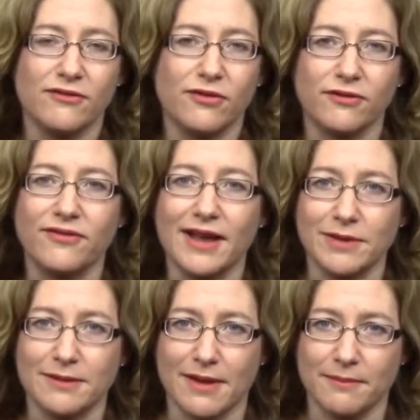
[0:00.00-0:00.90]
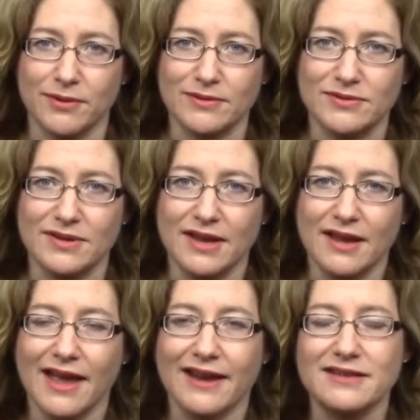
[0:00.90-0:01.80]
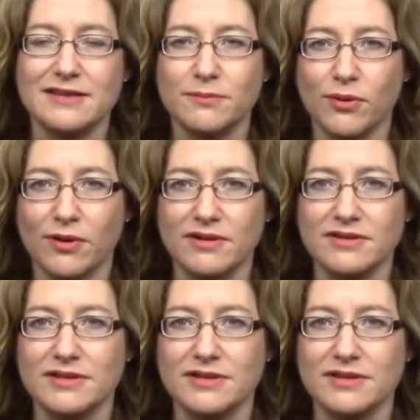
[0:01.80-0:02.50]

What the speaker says: for family members. And it's important